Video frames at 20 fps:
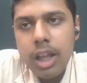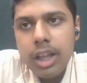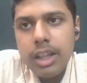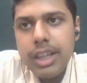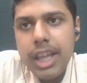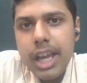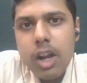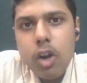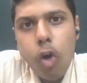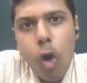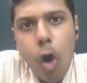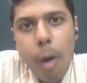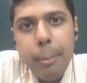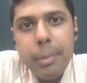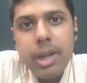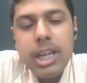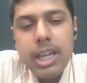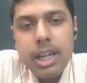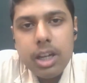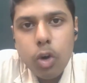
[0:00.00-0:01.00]
they
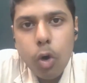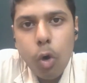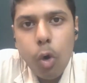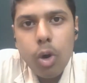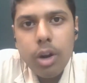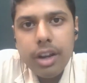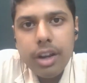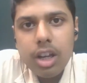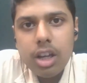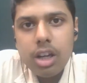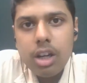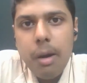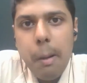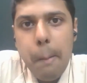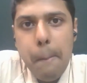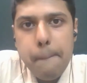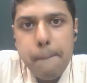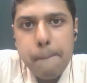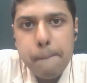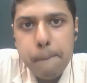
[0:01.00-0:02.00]
commonly grow
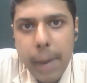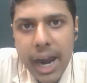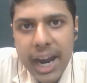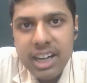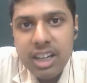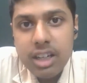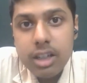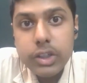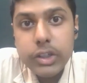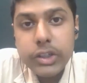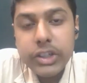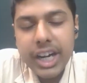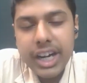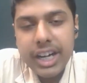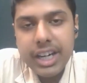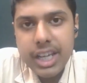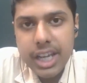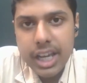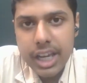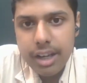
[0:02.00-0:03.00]
in mild
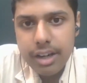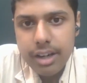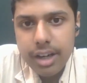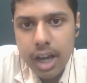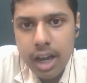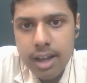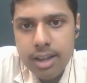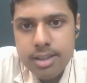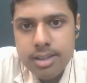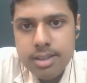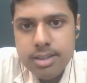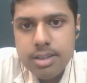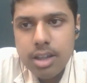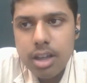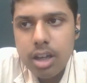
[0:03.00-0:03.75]
shady areas.